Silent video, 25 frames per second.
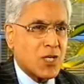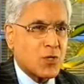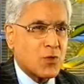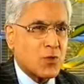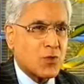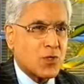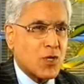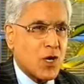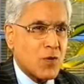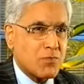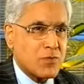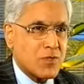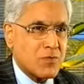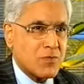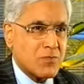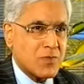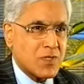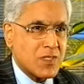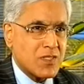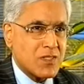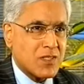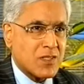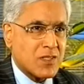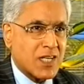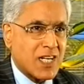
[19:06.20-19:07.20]
Are you an
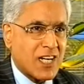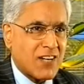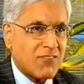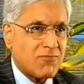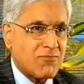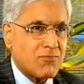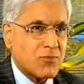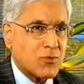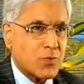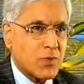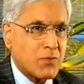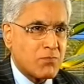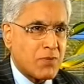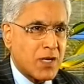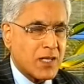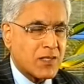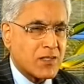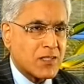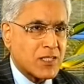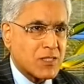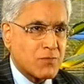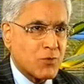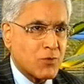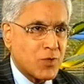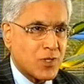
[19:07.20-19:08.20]
optimist that the government will
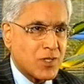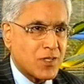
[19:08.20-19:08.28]
bite this